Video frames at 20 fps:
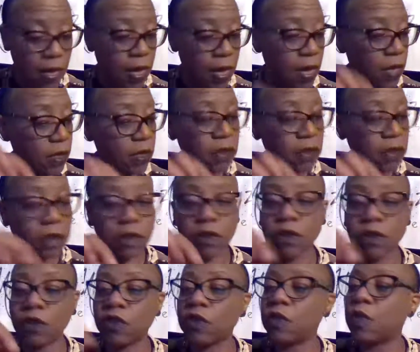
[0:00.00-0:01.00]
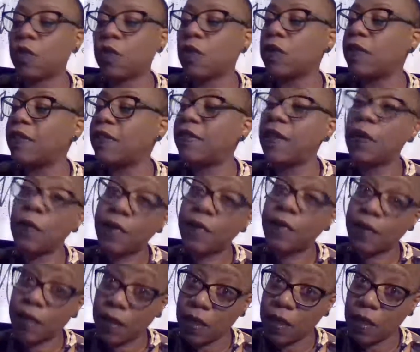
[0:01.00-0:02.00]
had like this little swirly thing
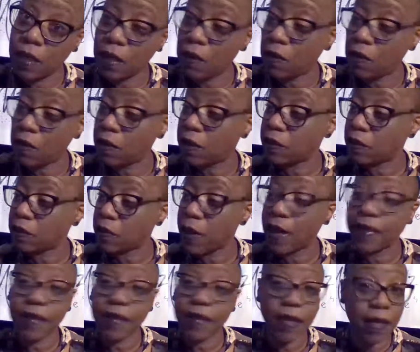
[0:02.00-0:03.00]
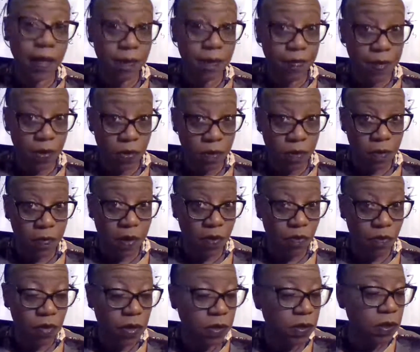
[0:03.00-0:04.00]
with the key on it, so I had to keep that on my
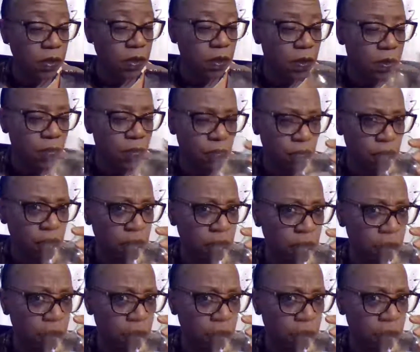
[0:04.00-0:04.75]
wrist. Really